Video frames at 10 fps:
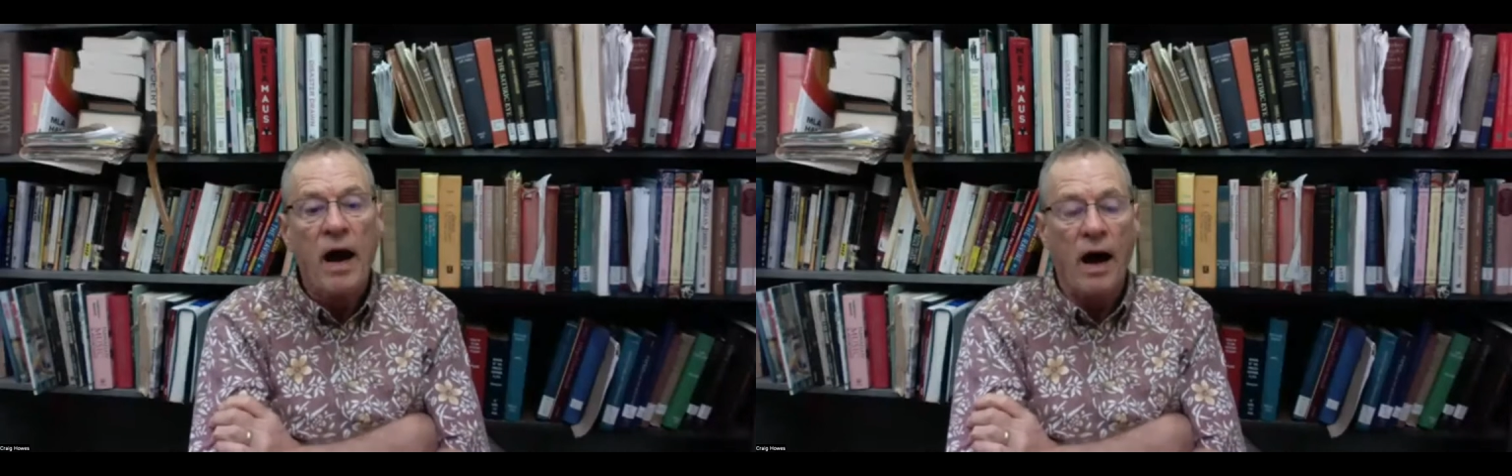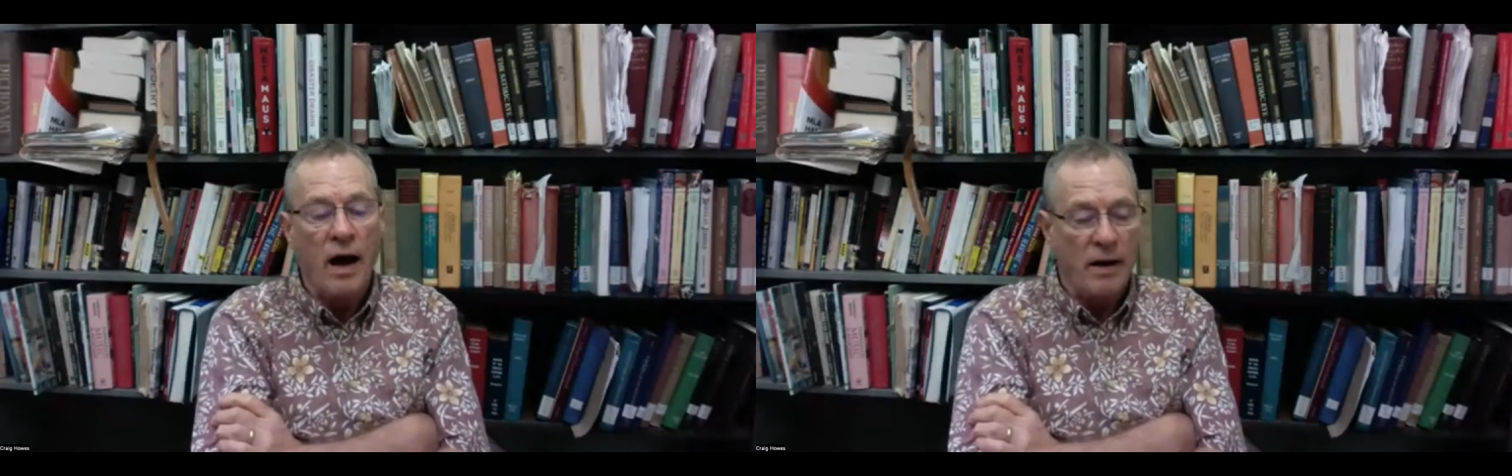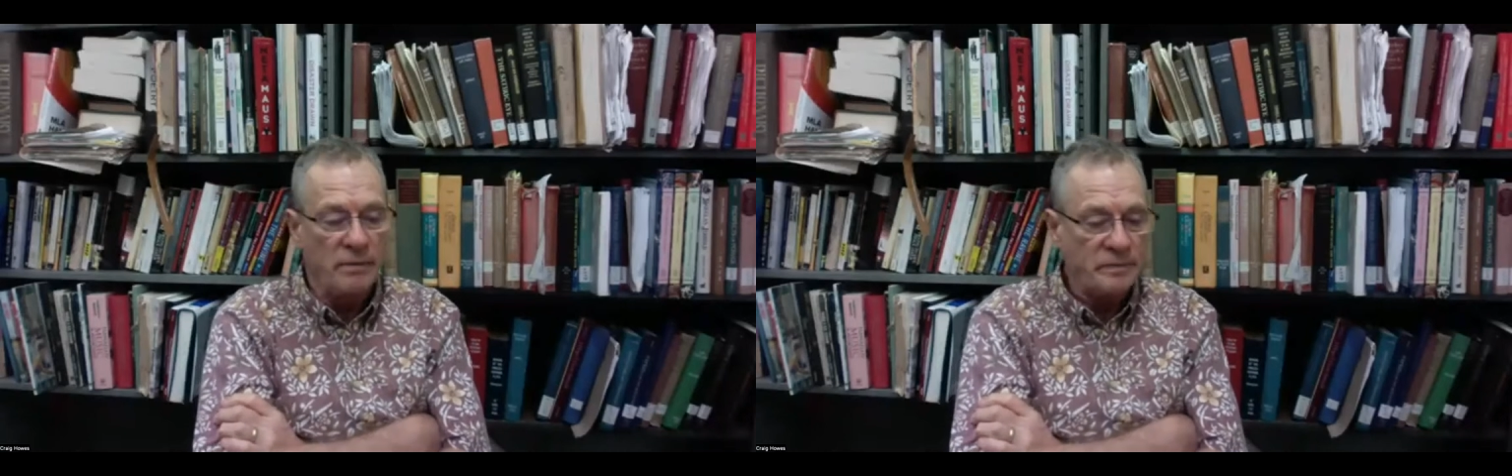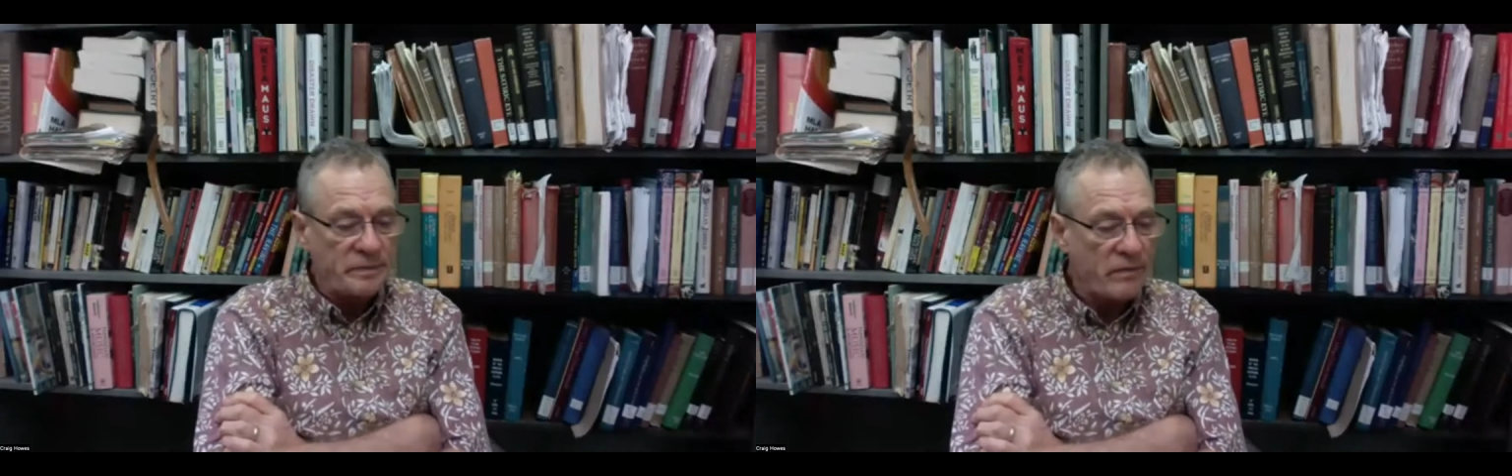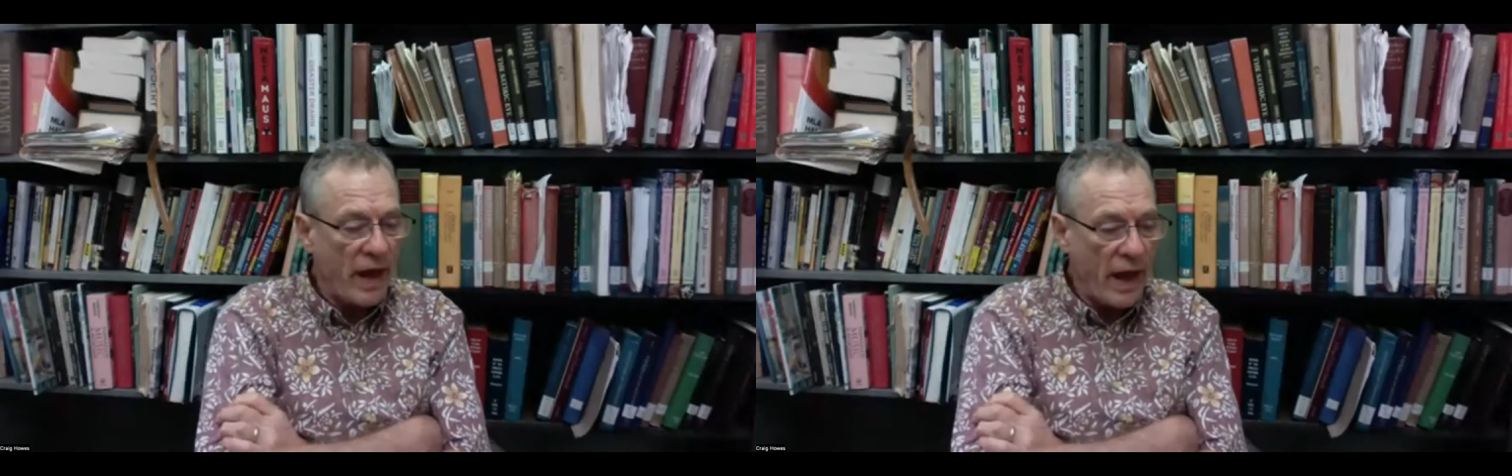Um,
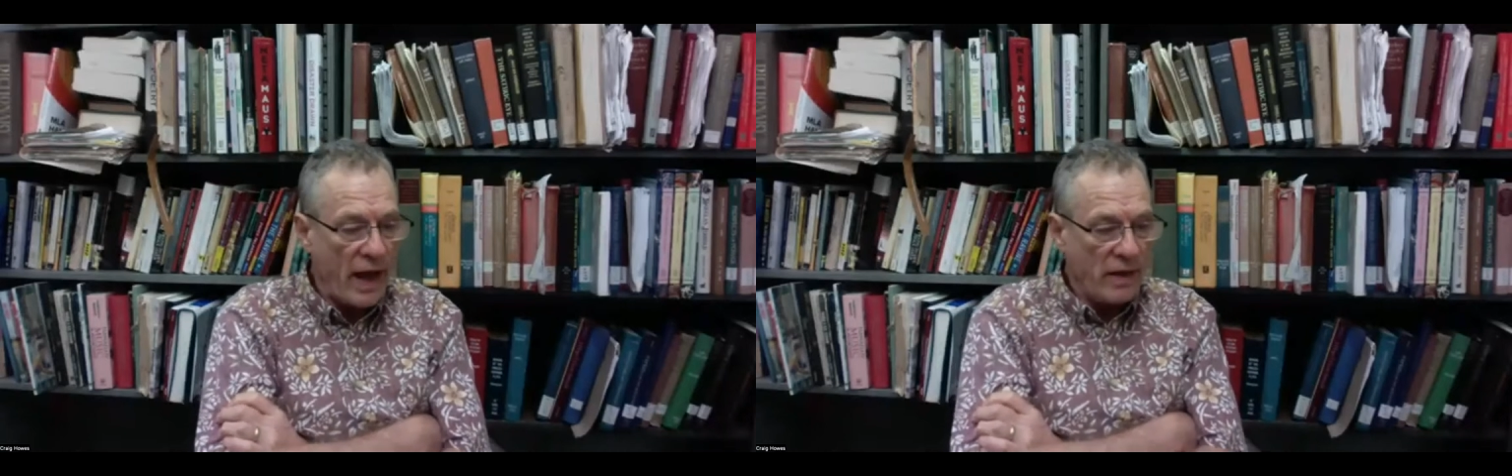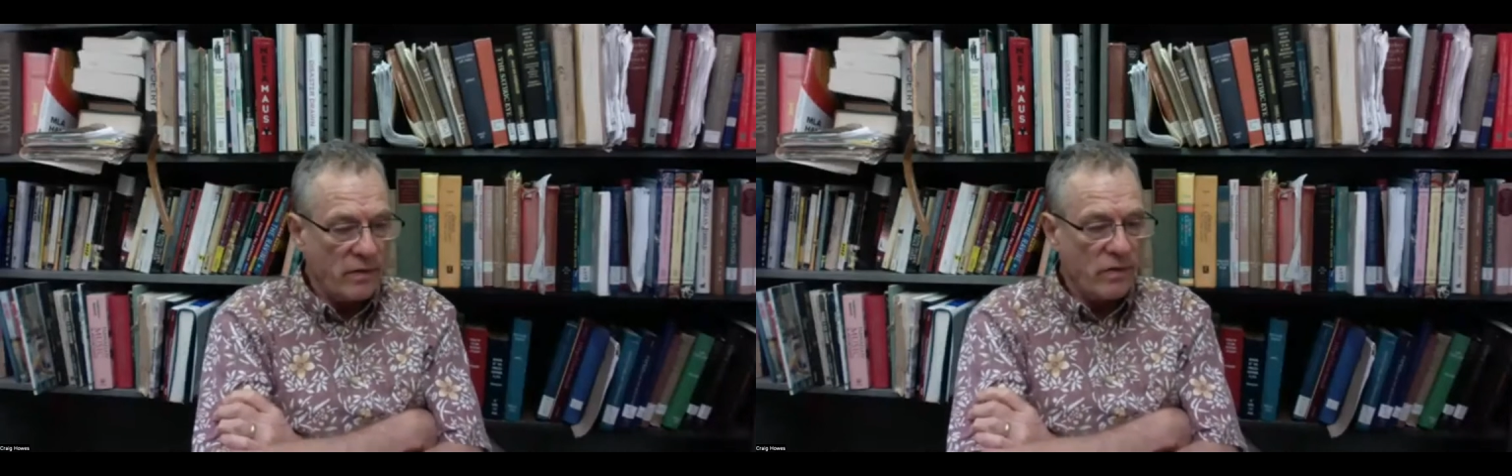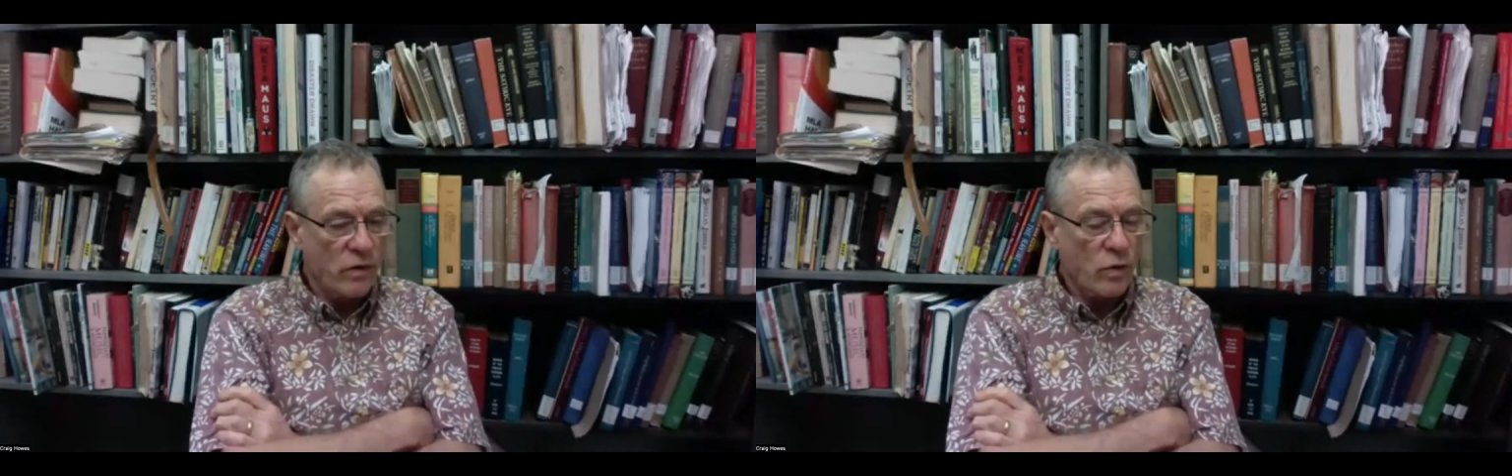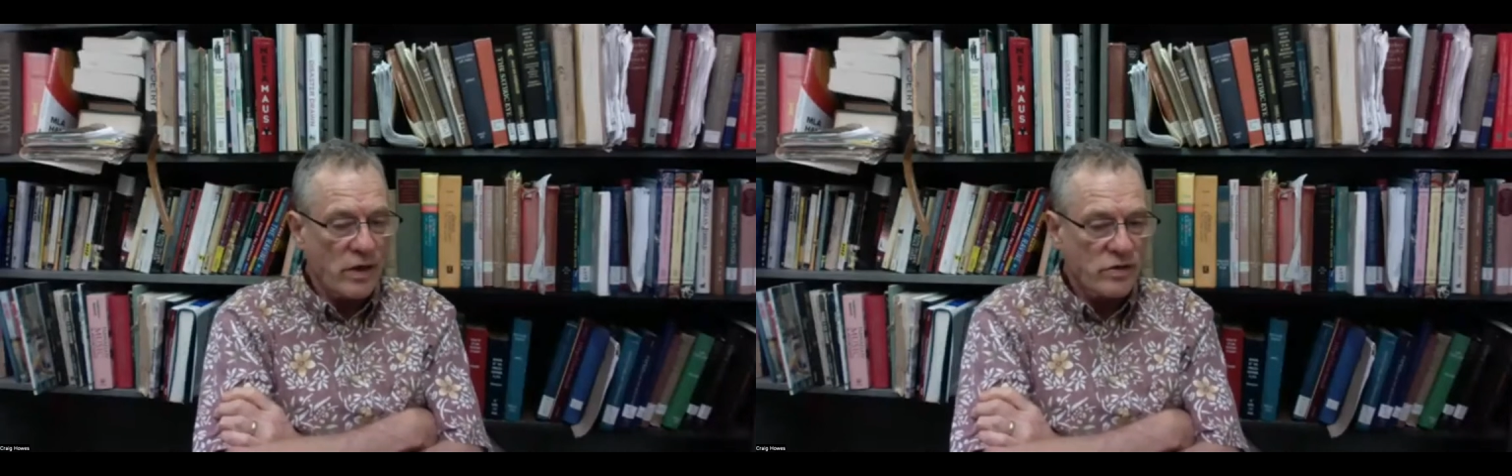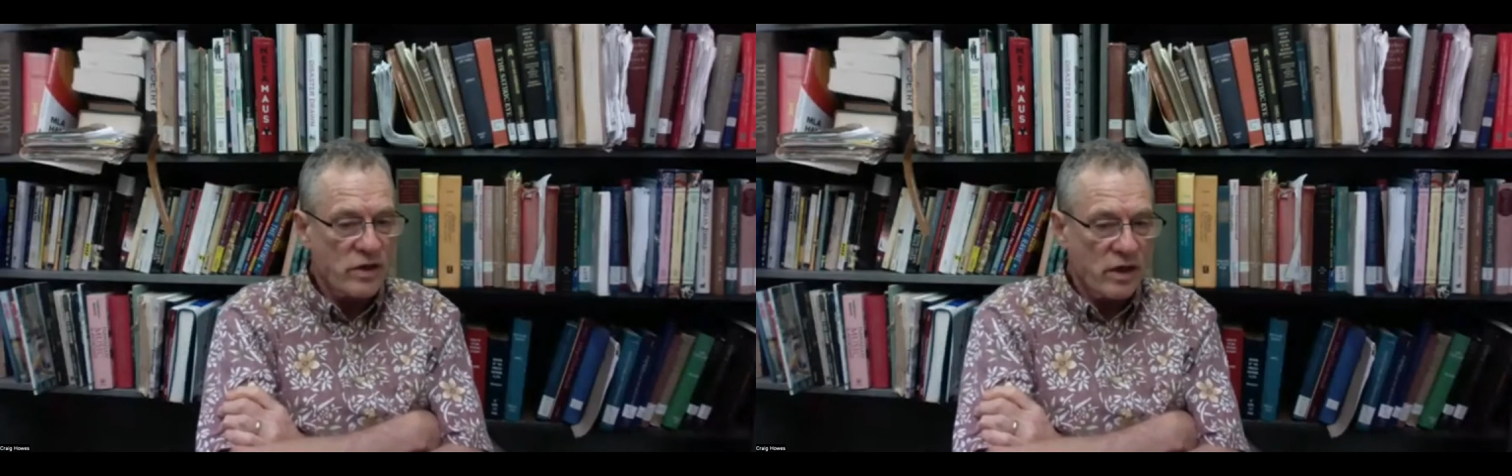and the
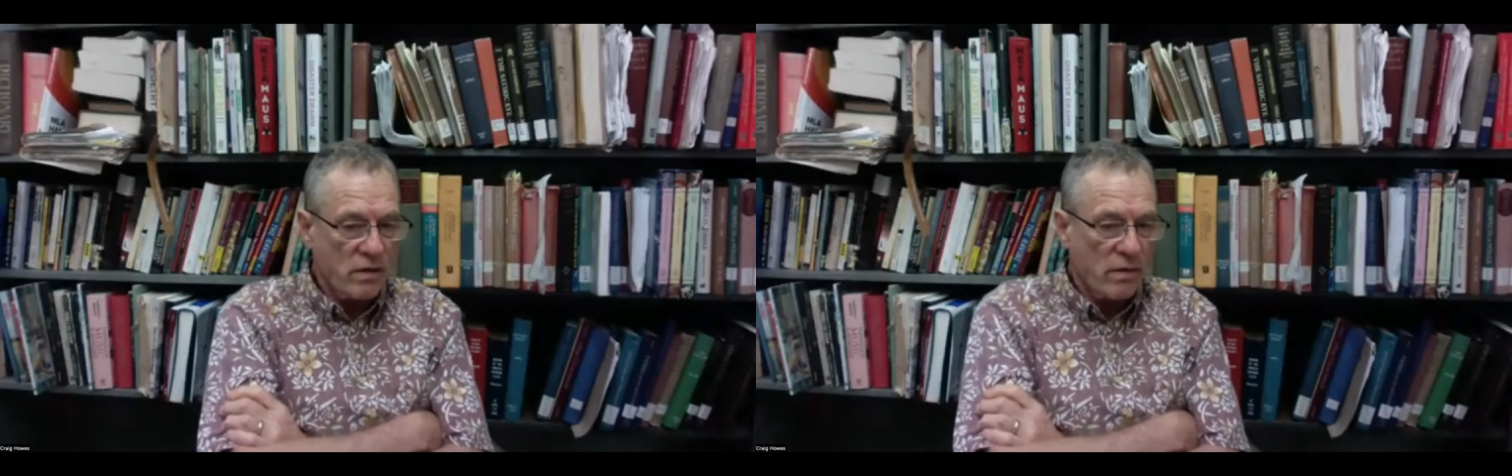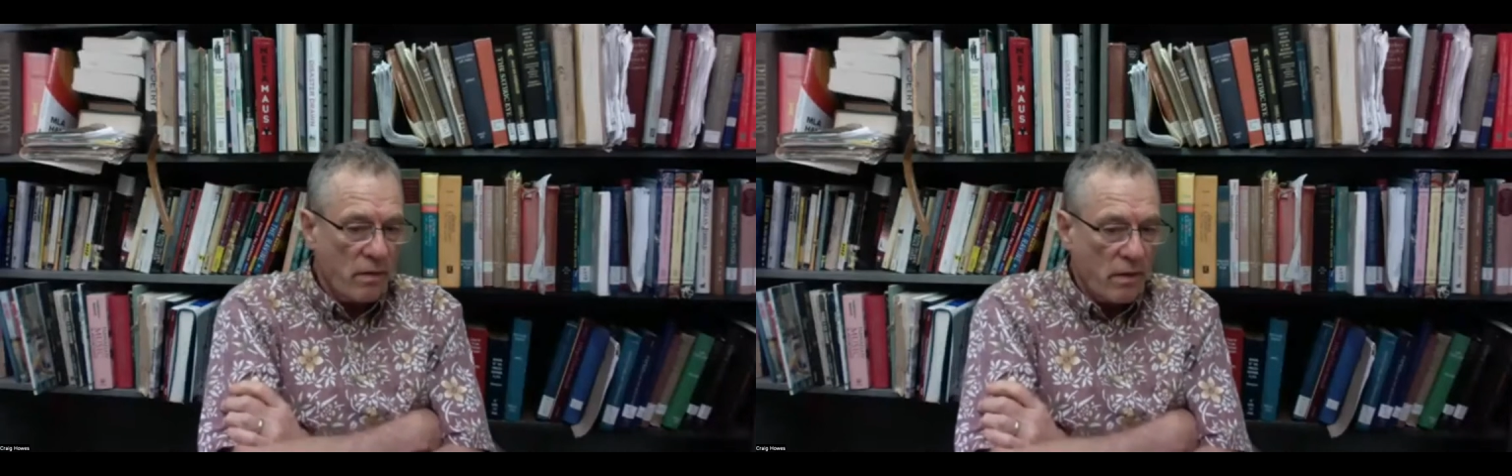question,